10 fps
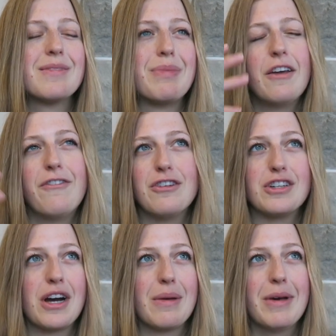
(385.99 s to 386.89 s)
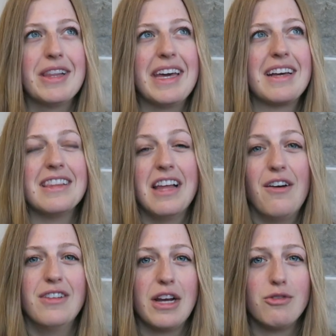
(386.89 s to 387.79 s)
if you're talking about like
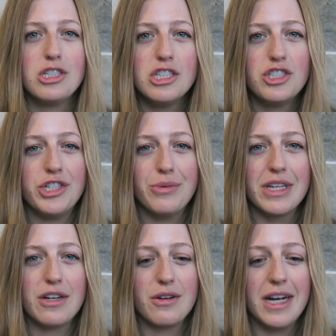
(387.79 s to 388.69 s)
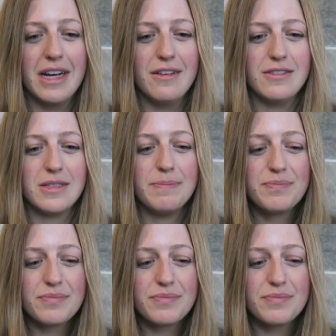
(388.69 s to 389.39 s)
love languages, she really craves